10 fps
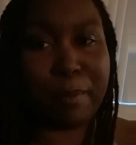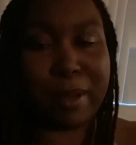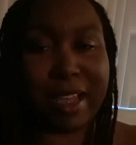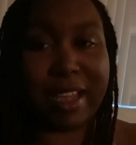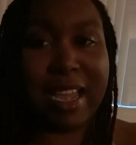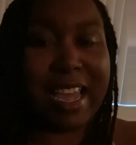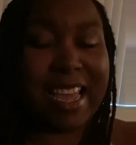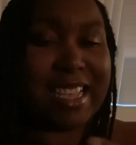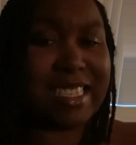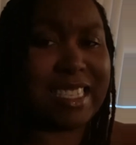but
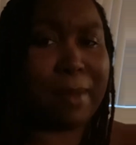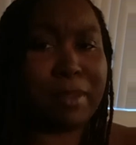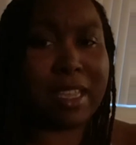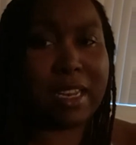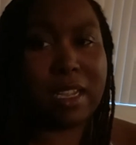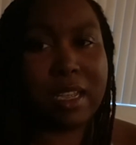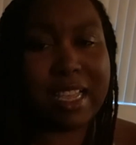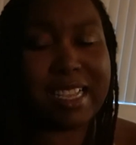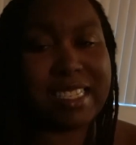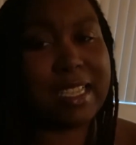it's something
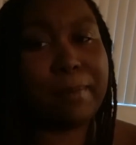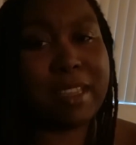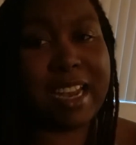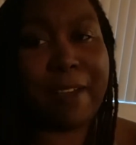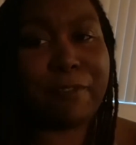I